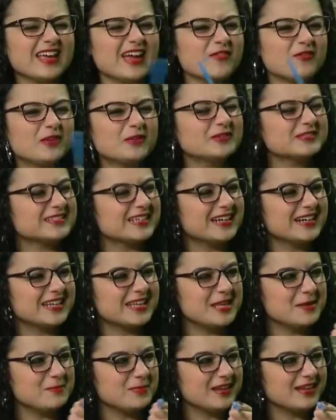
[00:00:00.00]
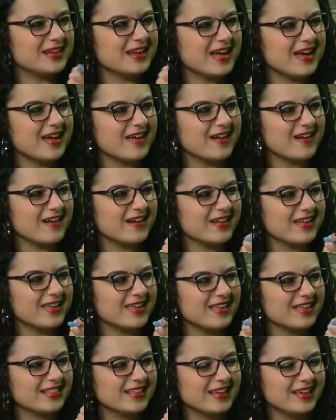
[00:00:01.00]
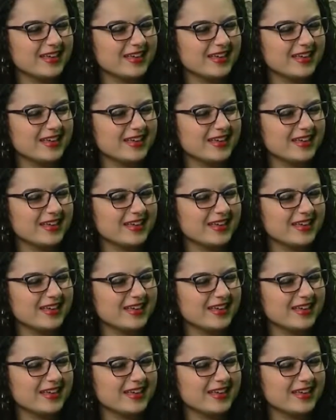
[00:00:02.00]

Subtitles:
everyone's kind of keeping an eye on it.